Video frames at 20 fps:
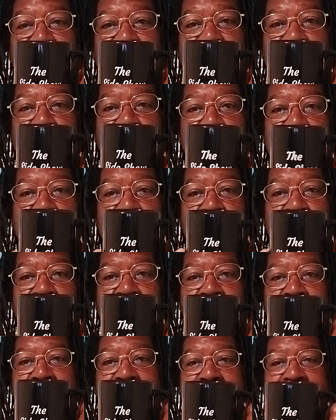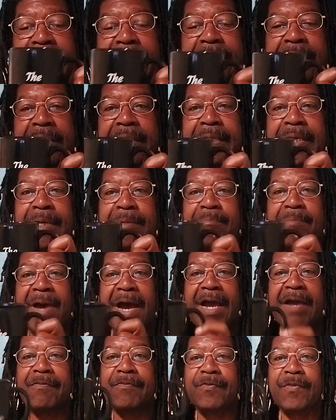logo on it.
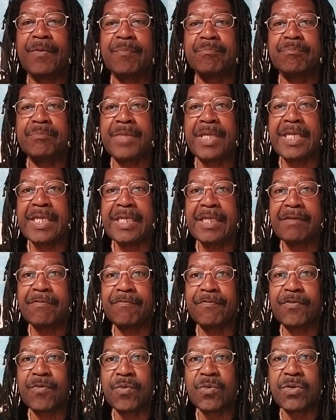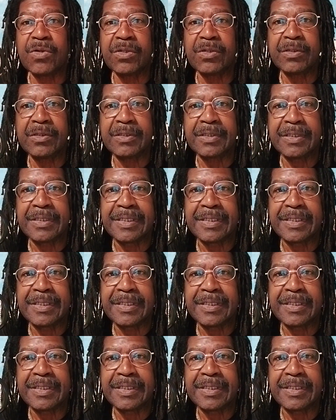Buy from me for